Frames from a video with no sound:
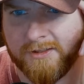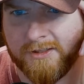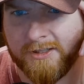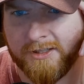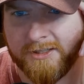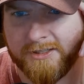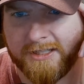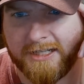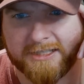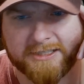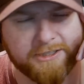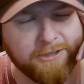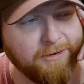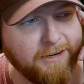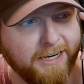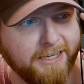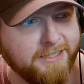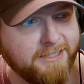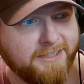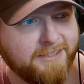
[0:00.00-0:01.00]
That's
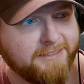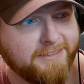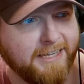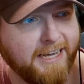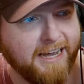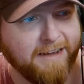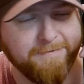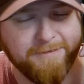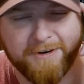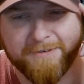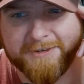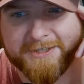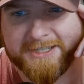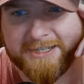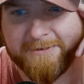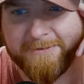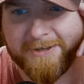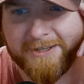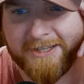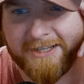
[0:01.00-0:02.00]
crazy. Yeah, I've never
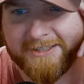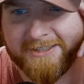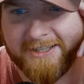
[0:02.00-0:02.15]
seen one like that.